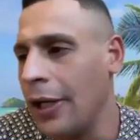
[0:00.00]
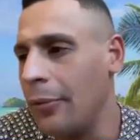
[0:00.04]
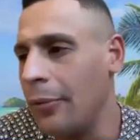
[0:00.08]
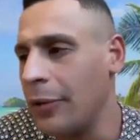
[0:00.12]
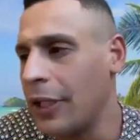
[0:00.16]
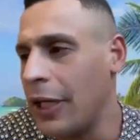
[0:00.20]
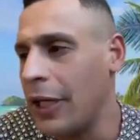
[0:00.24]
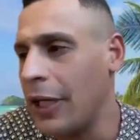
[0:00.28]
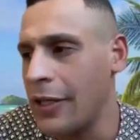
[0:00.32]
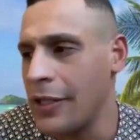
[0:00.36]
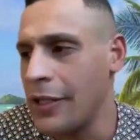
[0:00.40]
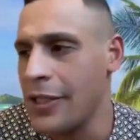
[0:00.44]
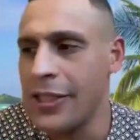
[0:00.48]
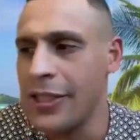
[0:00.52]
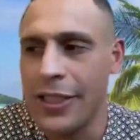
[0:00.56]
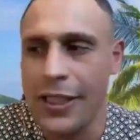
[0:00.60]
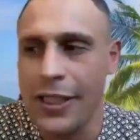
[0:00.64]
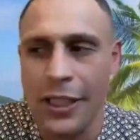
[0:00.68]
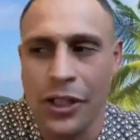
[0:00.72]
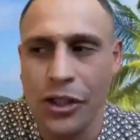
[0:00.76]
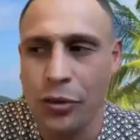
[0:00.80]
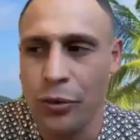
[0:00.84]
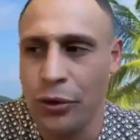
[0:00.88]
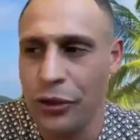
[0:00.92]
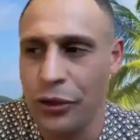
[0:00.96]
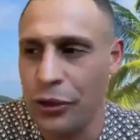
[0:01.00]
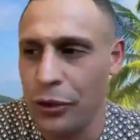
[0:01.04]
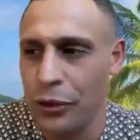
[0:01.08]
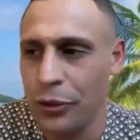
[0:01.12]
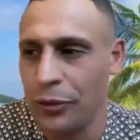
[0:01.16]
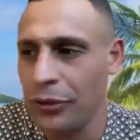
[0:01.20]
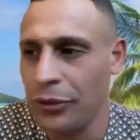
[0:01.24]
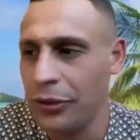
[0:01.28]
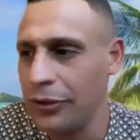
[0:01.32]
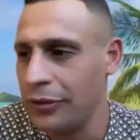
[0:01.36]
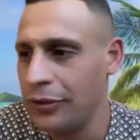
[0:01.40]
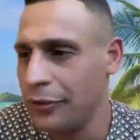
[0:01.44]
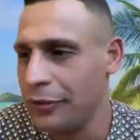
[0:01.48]
It kind of sticks with
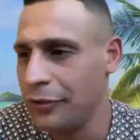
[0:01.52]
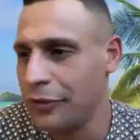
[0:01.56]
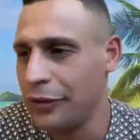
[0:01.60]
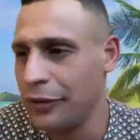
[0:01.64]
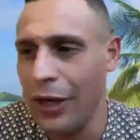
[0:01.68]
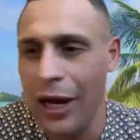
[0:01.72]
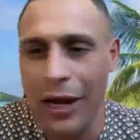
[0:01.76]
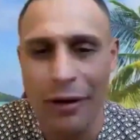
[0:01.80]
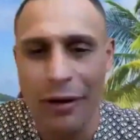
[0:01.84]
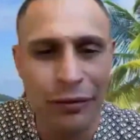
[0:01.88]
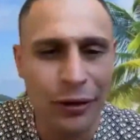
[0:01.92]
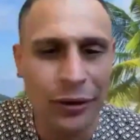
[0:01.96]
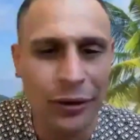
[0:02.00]
you forever